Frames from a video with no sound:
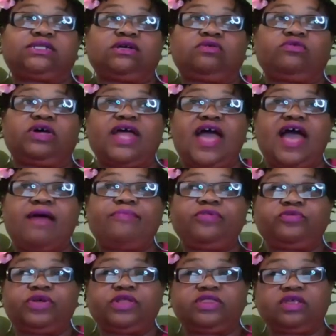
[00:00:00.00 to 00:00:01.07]
So what
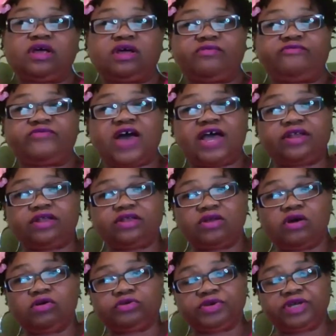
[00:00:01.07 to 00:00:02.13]
happens with um, find a
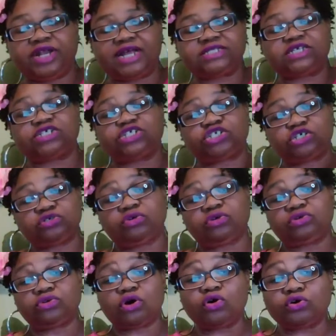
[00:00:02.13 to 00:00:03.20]
notary, that's the
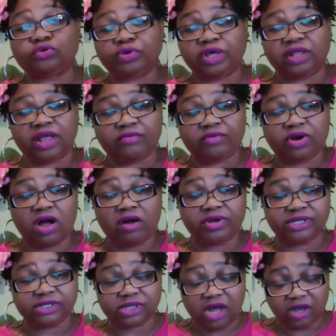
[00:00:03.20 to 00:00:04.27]
general notary that we're
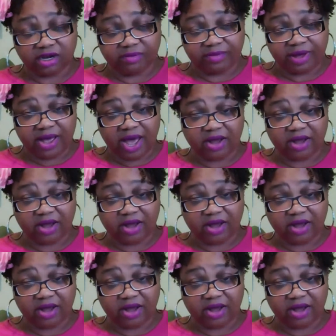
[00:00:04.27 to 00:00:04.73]
always talking about.